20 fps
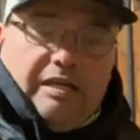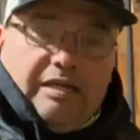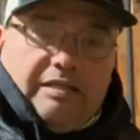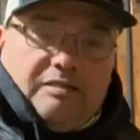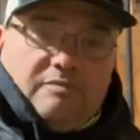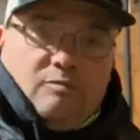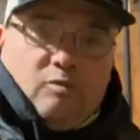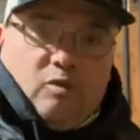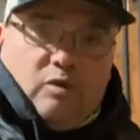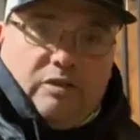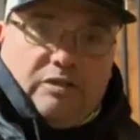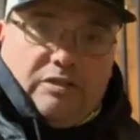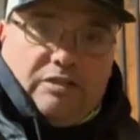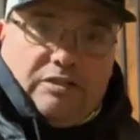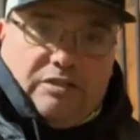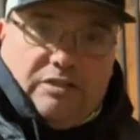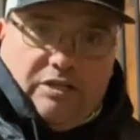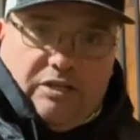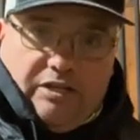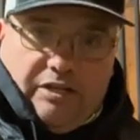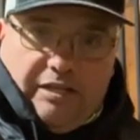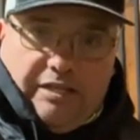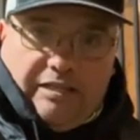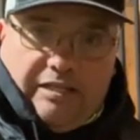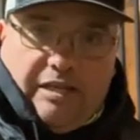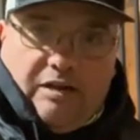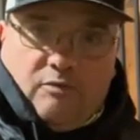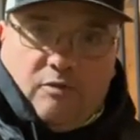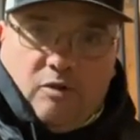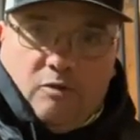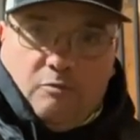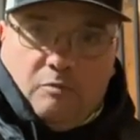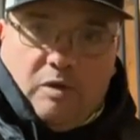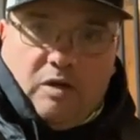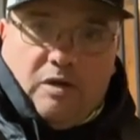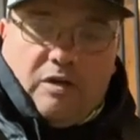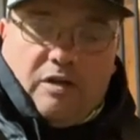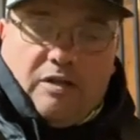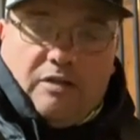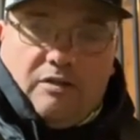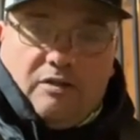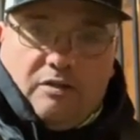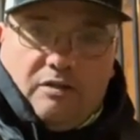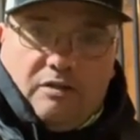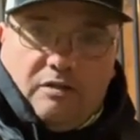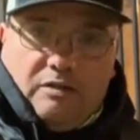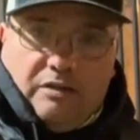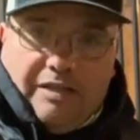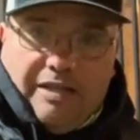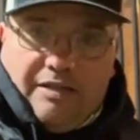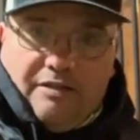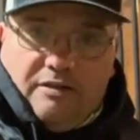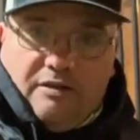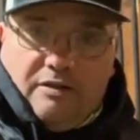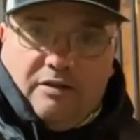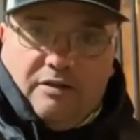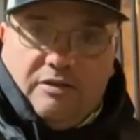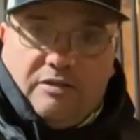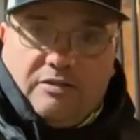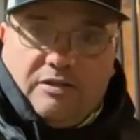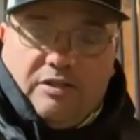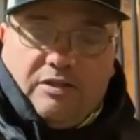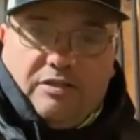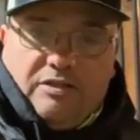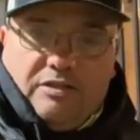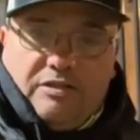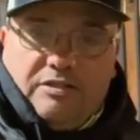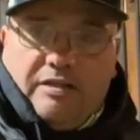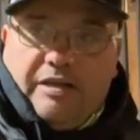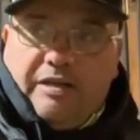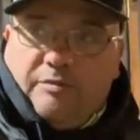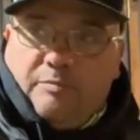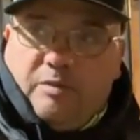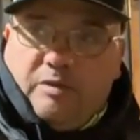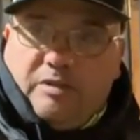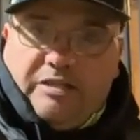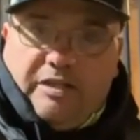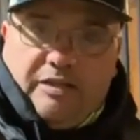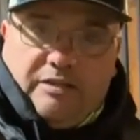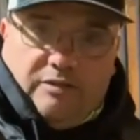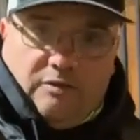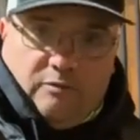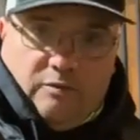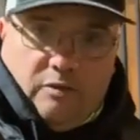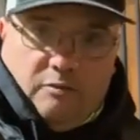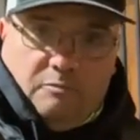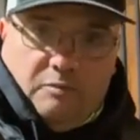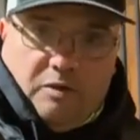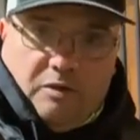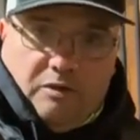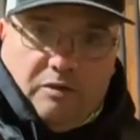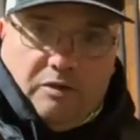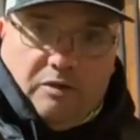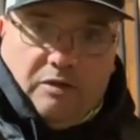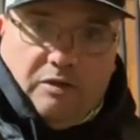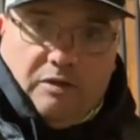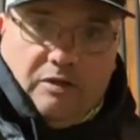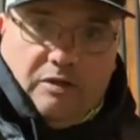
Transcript: It's more just you're going to get that rope burn on the leather. So you're just trying to protect the rope burn.